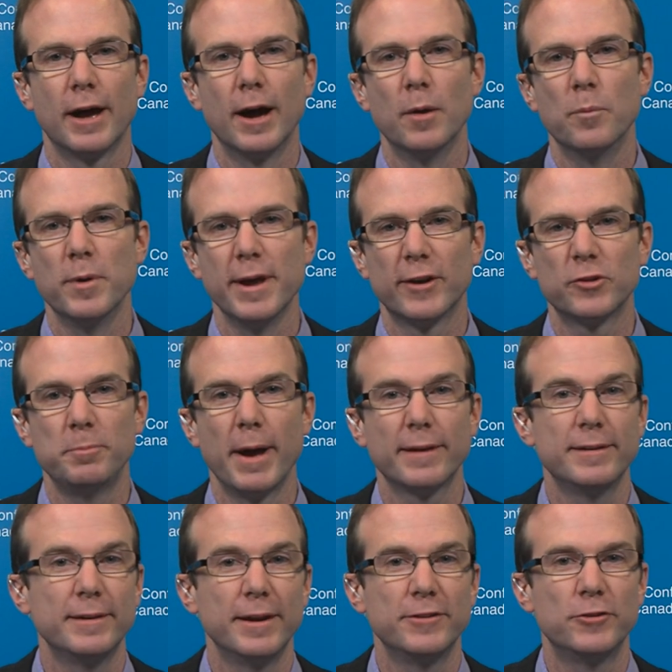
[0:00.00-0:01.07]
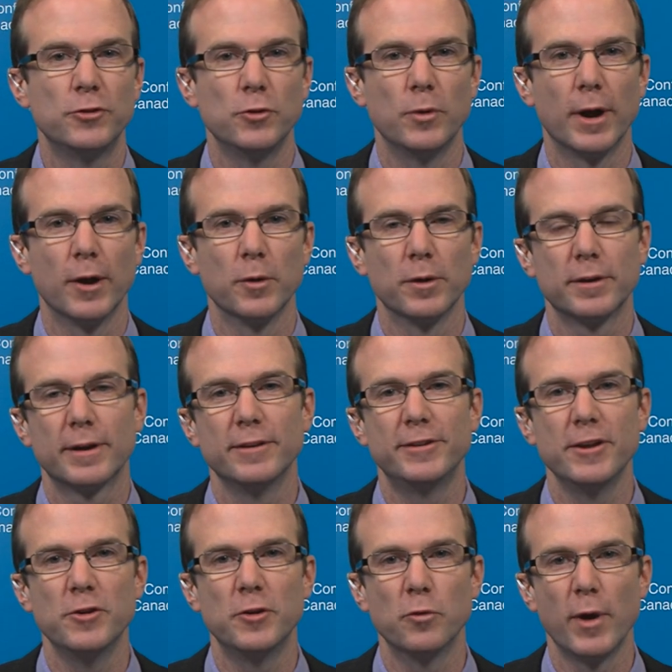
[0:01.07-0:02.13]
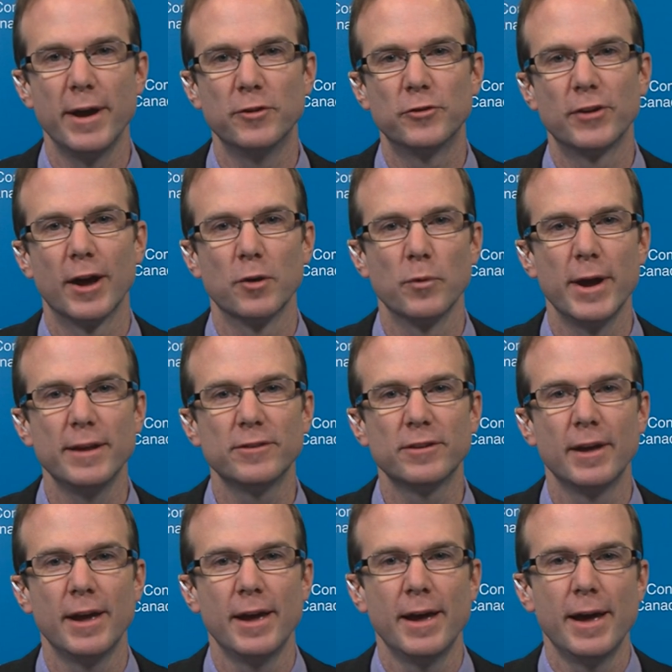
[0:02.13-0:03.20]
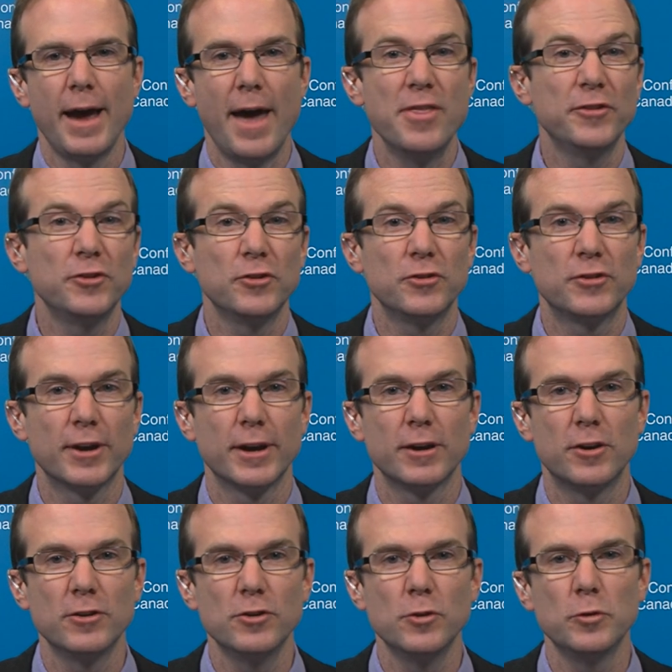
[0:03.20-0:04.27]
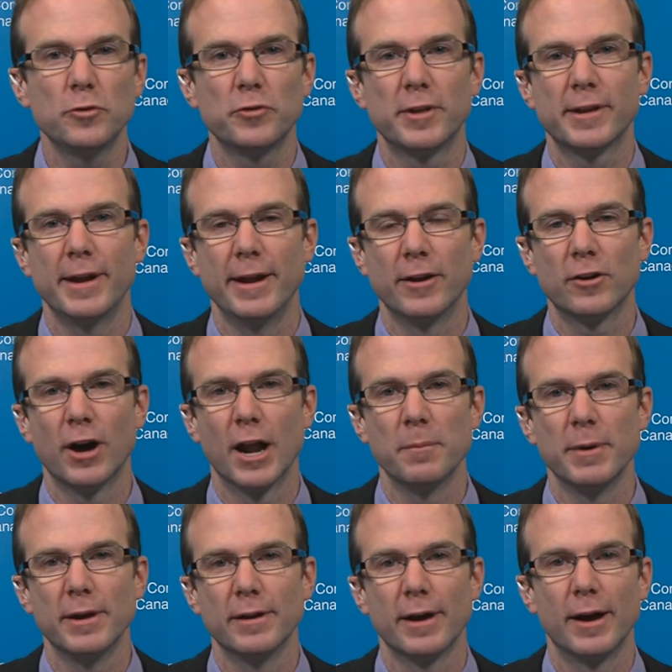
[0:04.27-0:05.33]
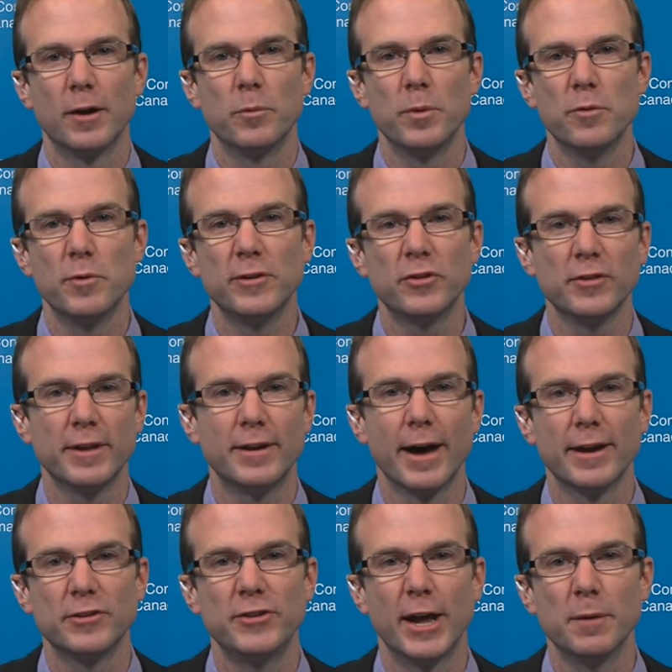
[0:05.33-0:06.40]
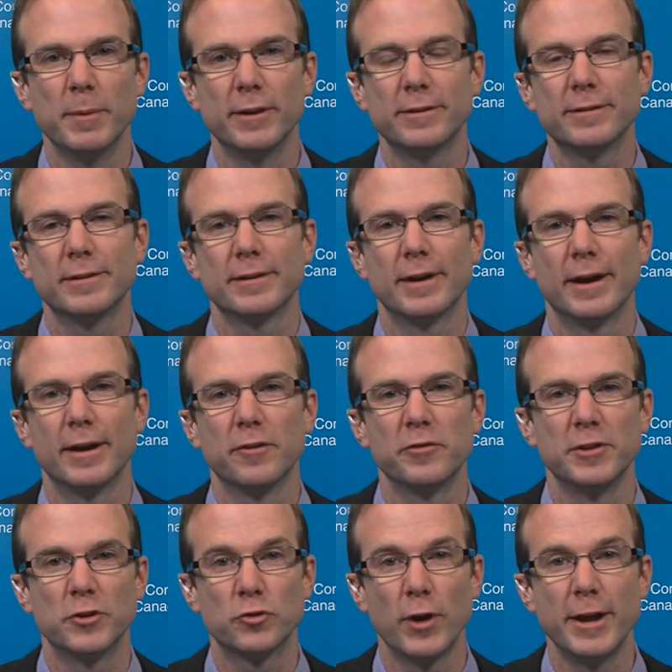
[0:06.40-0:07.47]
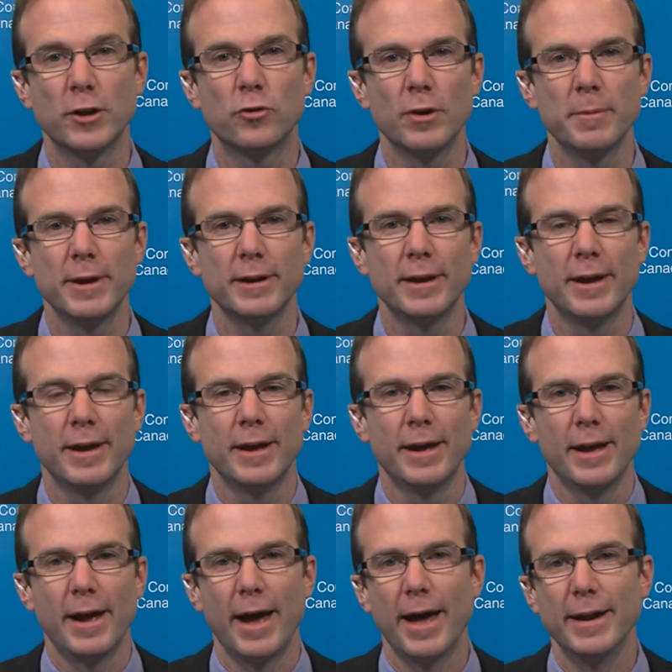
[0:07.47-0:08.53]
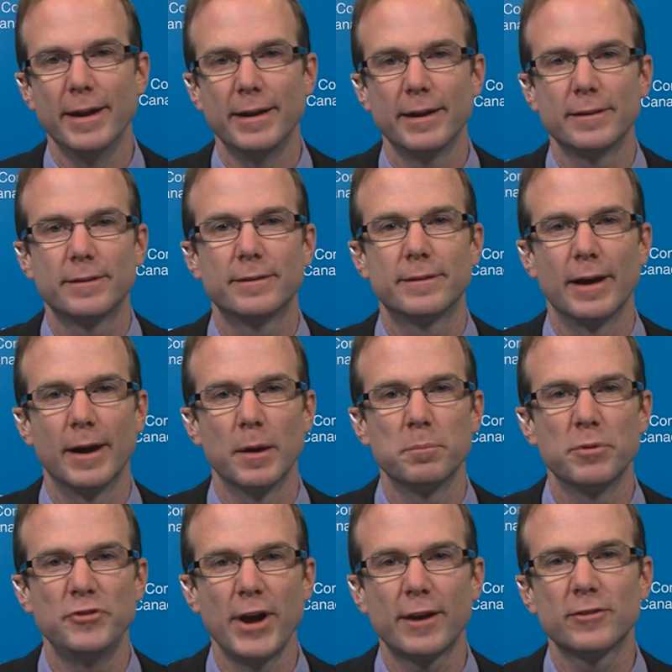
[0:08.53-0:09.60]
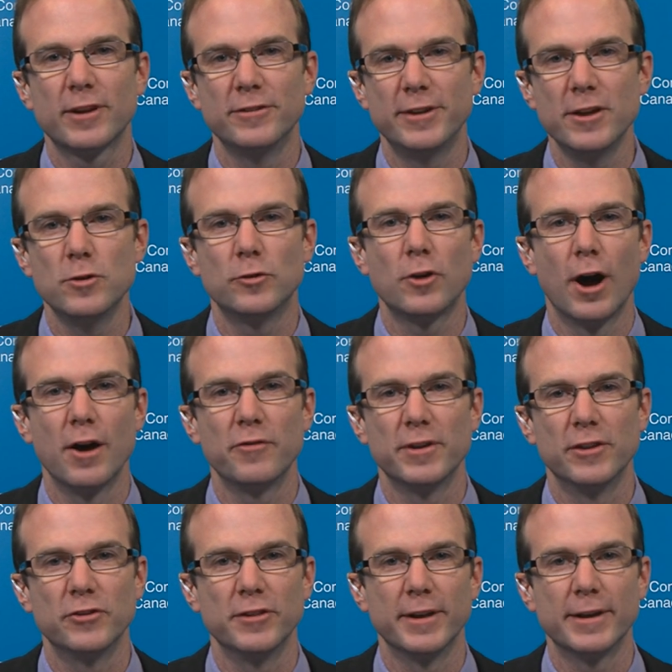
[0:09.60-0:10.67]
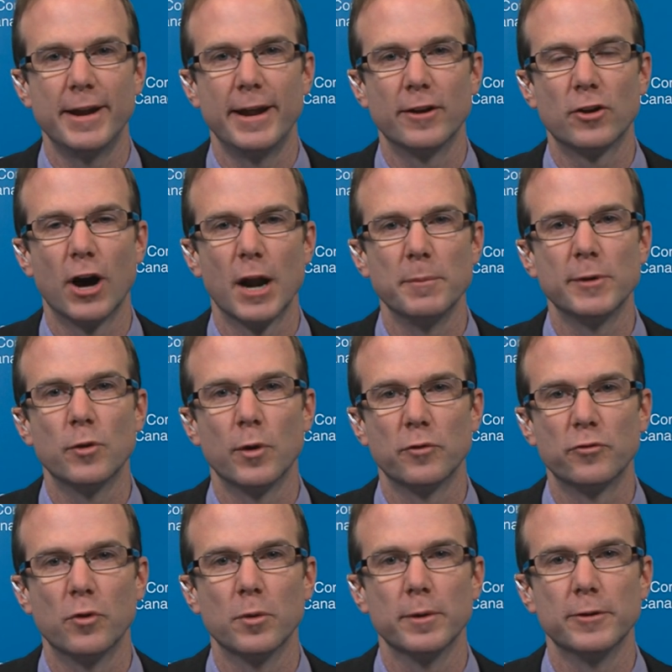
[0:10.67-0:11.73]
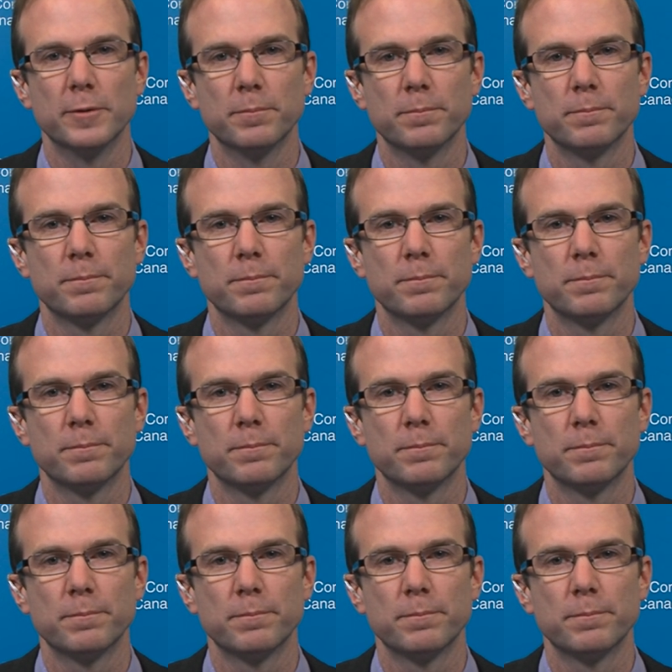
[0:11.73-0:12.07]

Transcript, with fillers: Um, we expected it to uh, continue to raise uh, rates. And this is uh, good news for the Canadian economy. Uh, we recently got a settlement uh, for the trade agreement, and it, it projects continued confidence in the Canadian economy going forward.